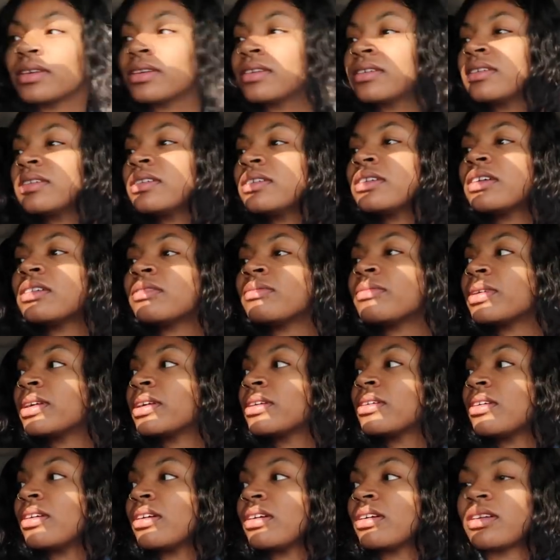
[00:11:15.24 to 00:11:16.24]
me? I'm
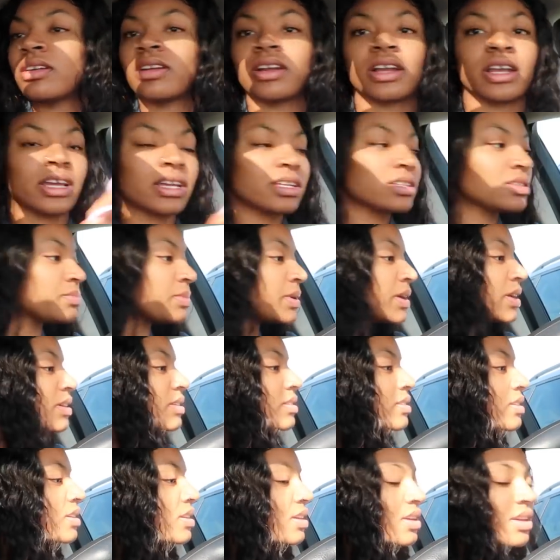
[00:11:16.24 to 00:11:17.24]
gonna call her ass back. I
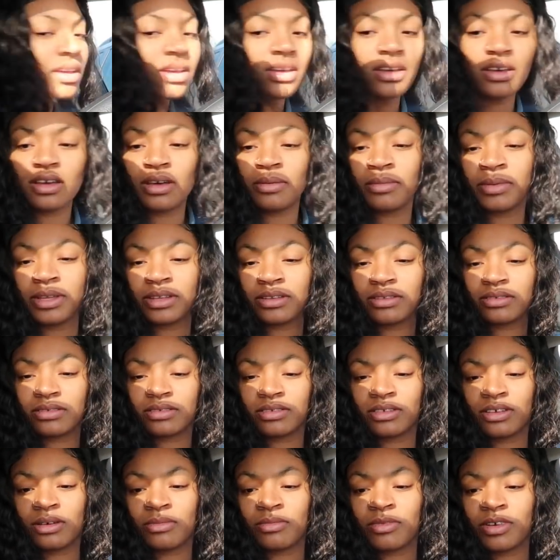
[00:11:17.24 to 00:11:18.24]
mean,
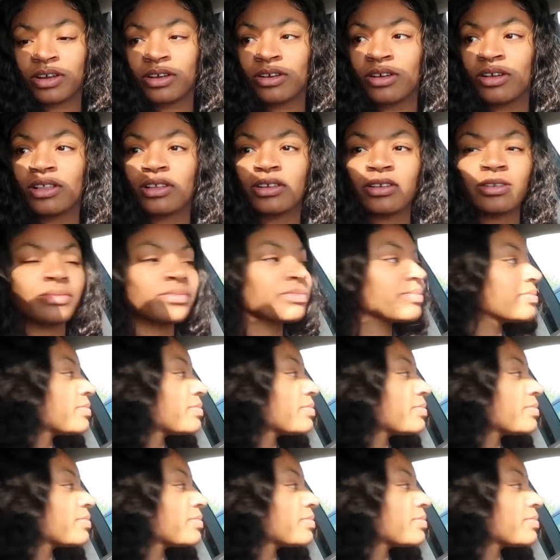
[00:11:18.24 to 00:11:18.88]
no, I'm gonna call her.